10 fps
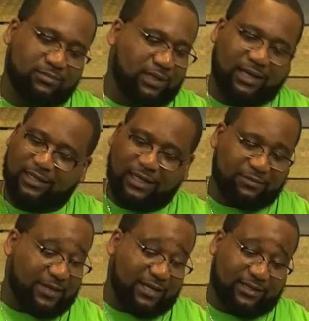It's like,
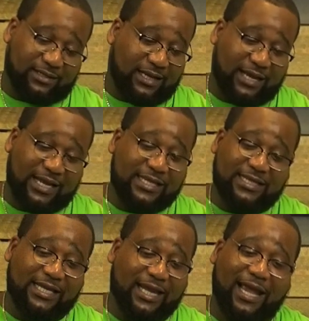man,
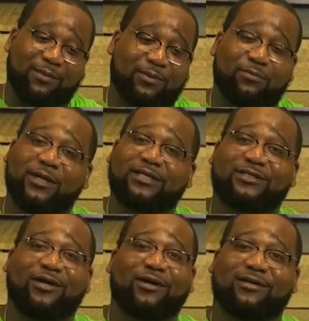anything can happen. Money
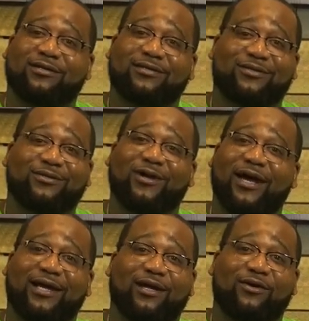talk, you know how
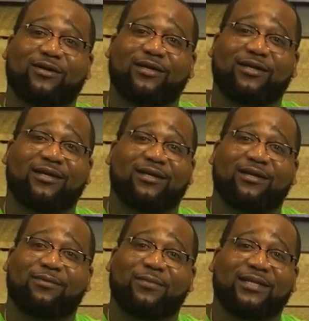I go.
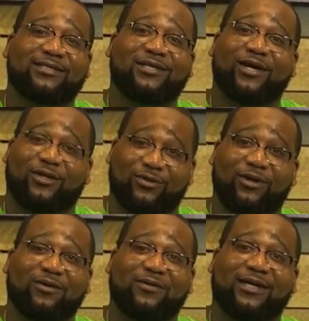Money talk, you
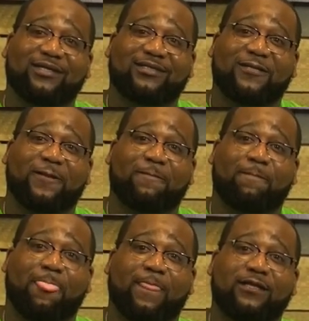know the rest.
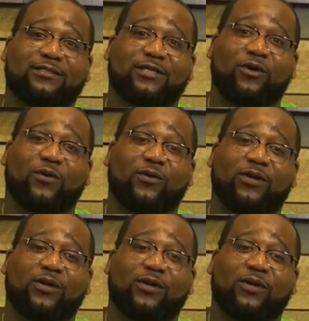Indeed. So